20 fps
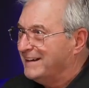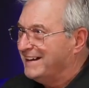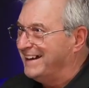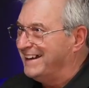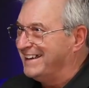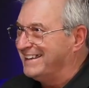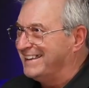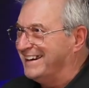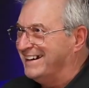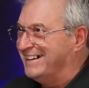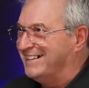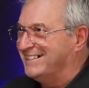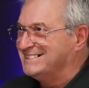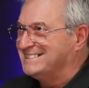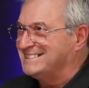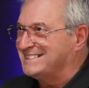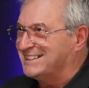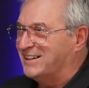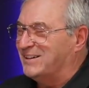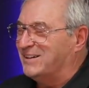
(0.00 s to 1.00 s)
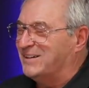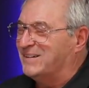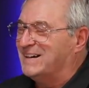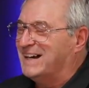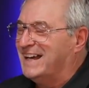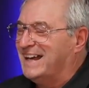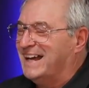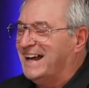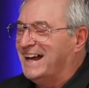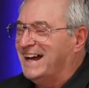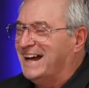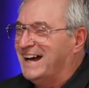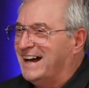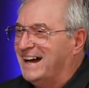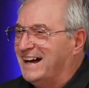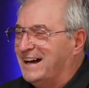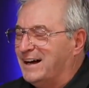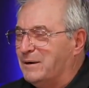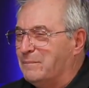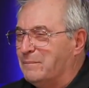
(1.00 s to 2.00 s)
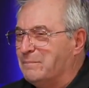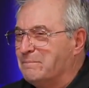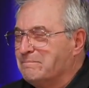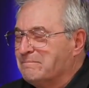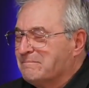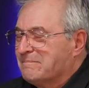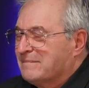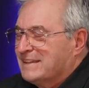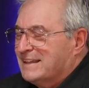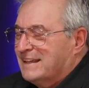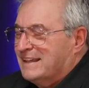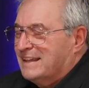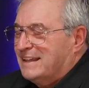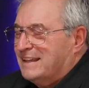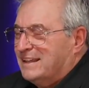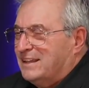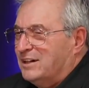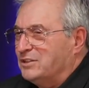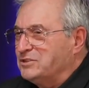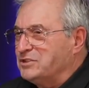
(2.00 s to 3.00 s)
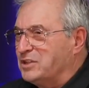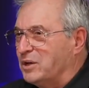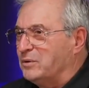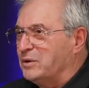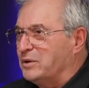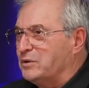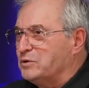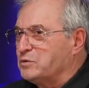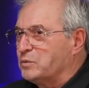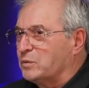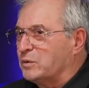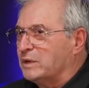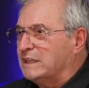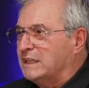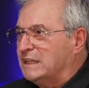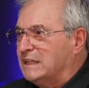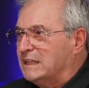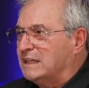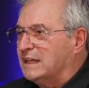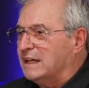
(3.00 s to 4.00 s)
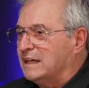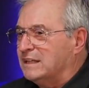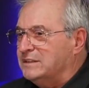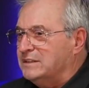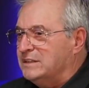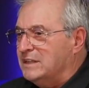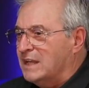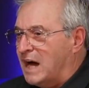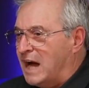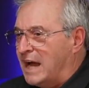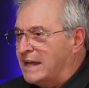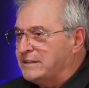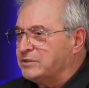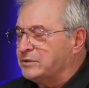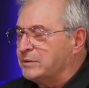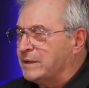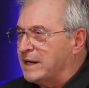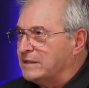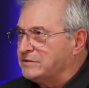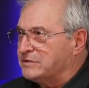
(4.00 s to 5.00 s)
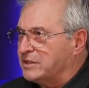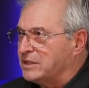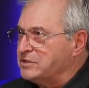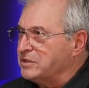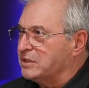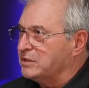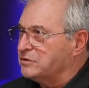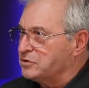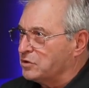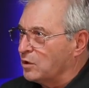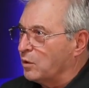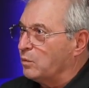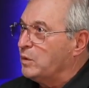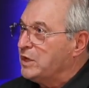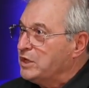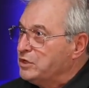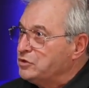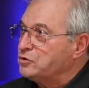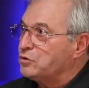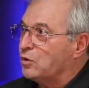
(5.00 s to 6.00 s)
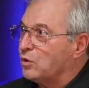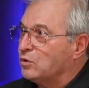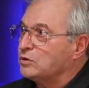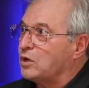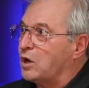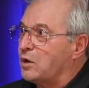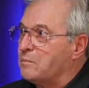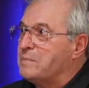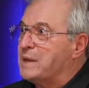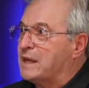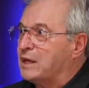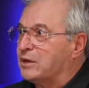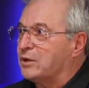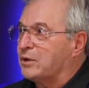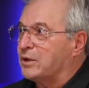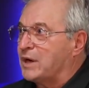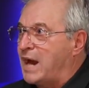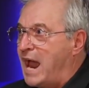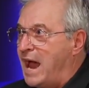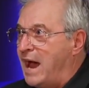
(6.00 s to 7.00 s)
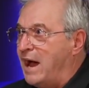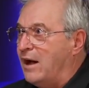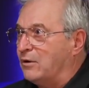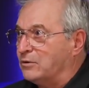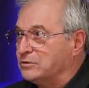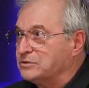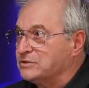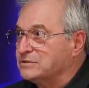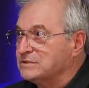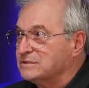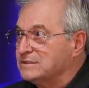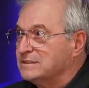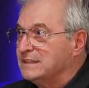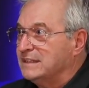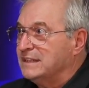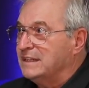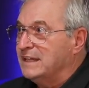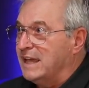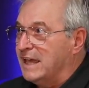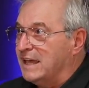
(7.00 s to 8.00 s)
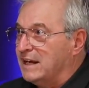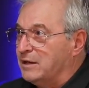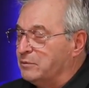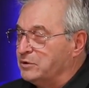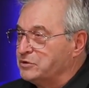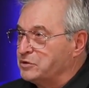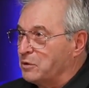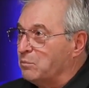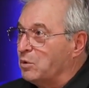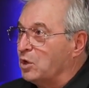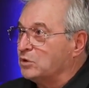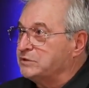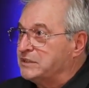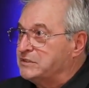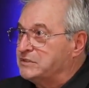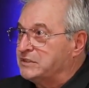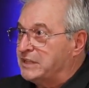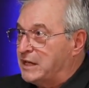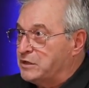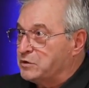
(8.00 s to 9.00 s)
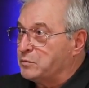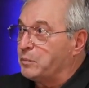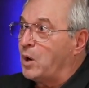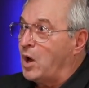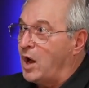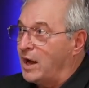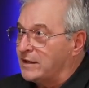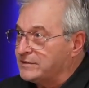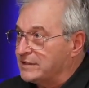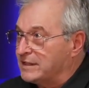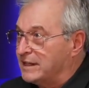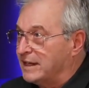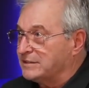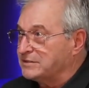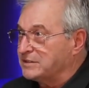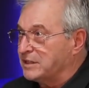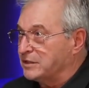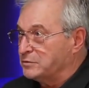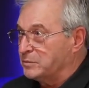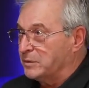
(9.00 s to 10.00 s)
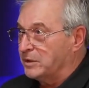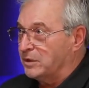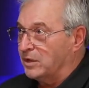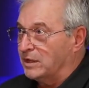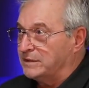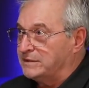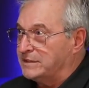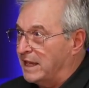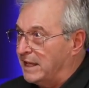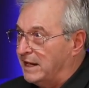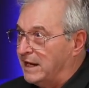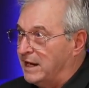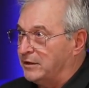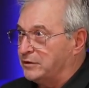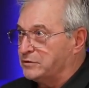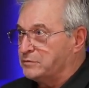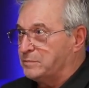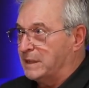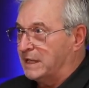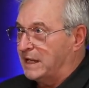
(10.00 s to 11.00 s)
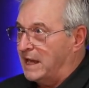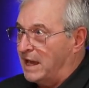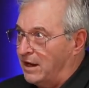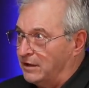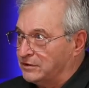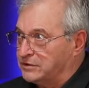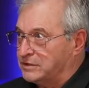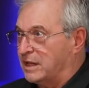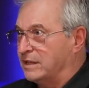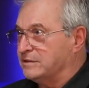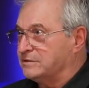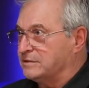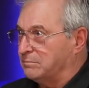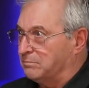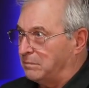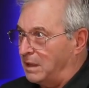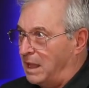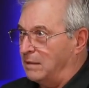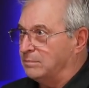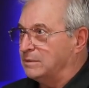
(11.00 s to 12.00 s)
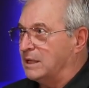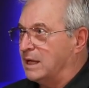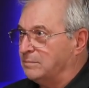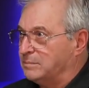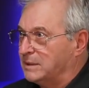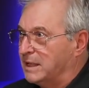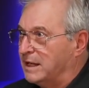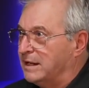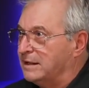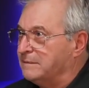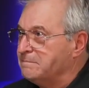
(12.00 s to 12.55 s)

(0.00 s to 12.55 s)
You know, so you know, so it was really a nice transition. So we sold our bigger house, and it was a multi-stage process because we were on 10 acres, big house, custom, blah blah blah.